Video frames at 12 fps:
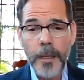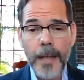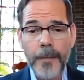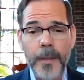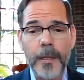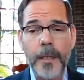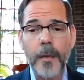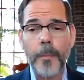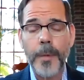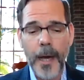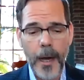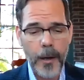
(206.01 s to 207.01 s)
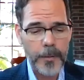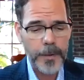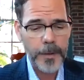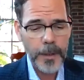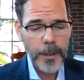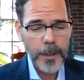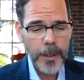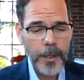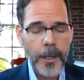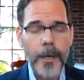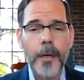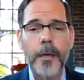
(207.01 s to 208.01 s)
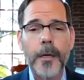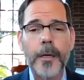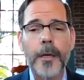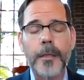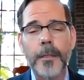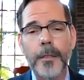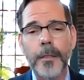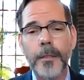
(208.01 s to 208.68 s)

and thinking about uh,